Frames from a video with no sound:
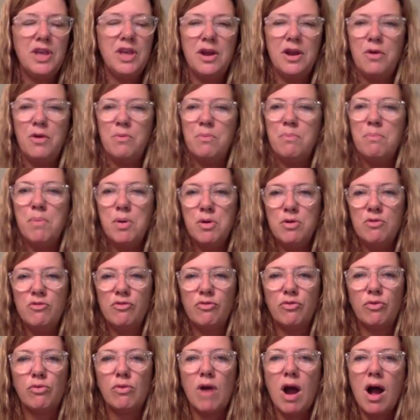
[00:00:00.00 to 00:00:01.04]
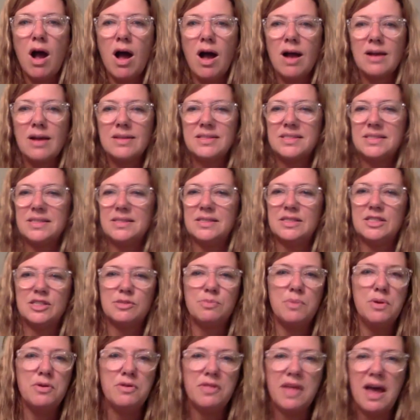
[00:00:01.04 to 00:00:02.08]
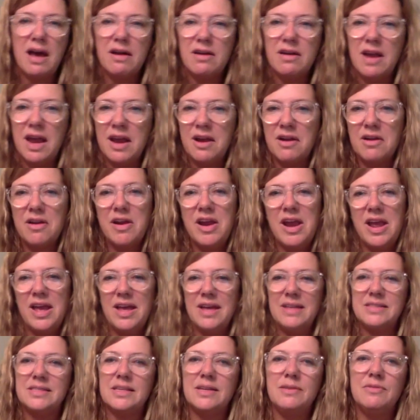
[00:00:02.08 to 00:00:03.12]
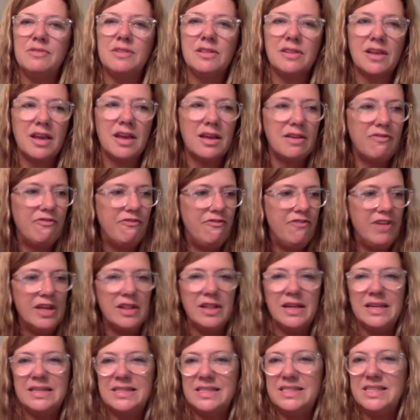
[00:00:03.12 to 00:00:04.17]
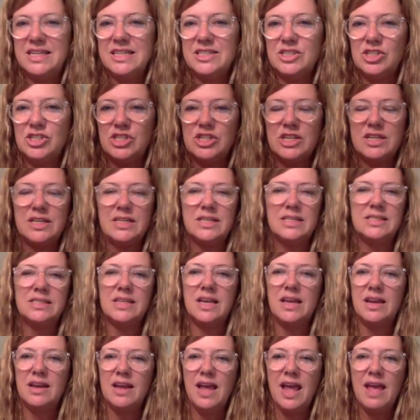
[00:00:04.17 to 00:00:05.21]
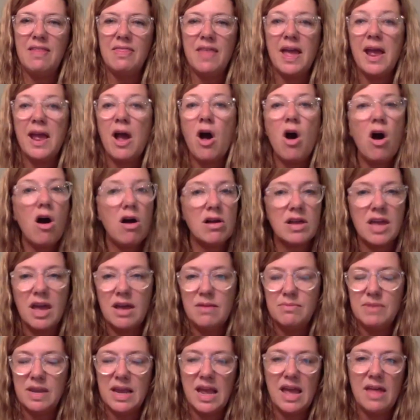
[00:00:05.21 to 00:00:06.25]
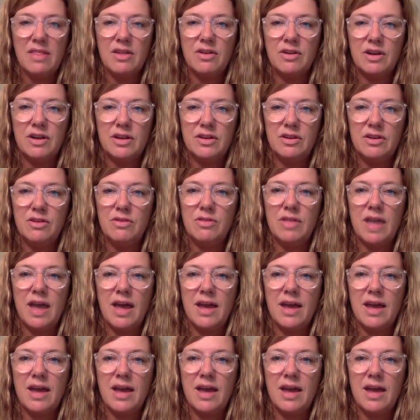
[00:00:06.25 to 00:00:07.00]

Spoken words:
move rocks and smooth out areas and fill in ditches, and they all come together and do that.